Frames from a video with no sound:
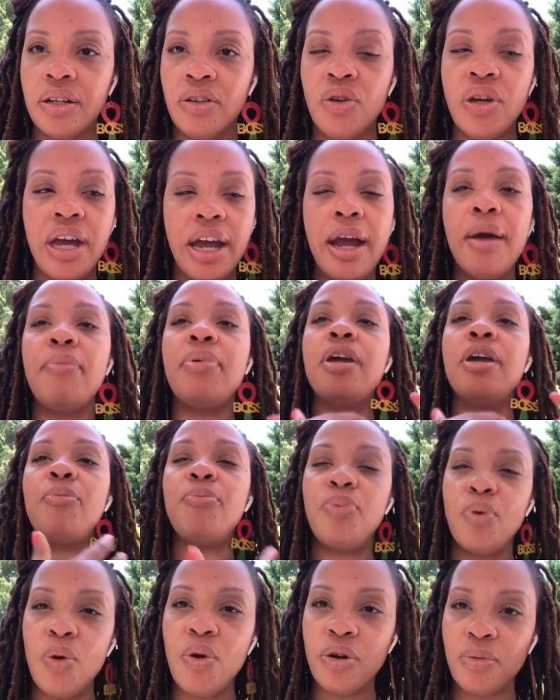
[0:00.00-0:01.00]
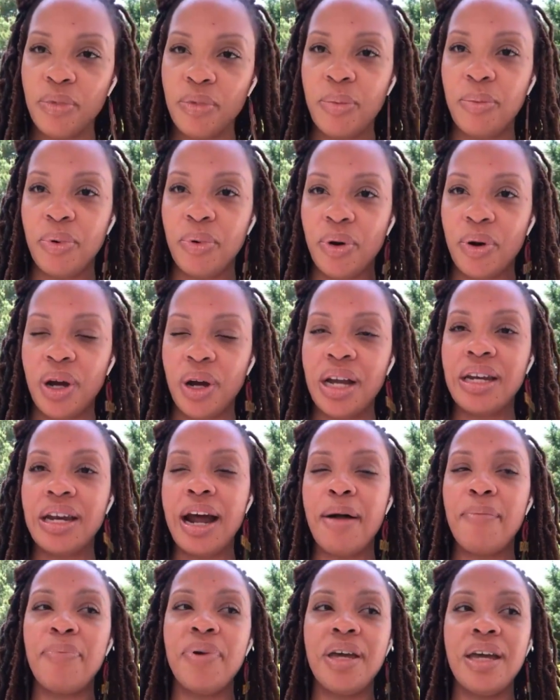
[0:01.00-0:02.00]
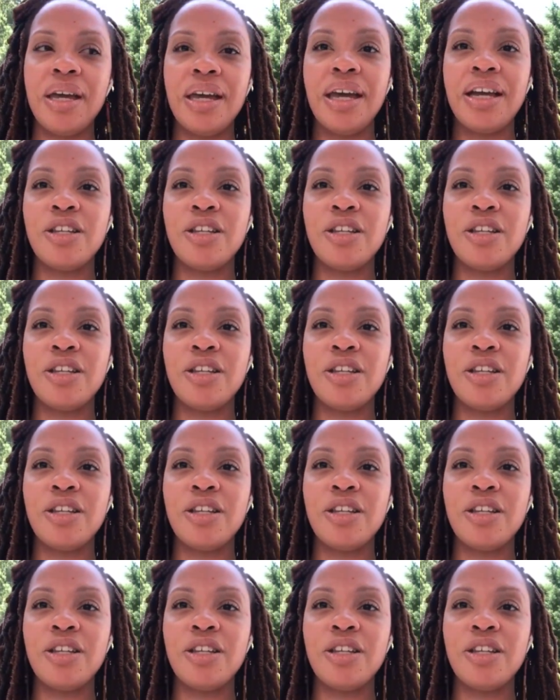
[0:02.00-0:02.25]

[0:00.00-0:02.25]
You can't be a board member and not be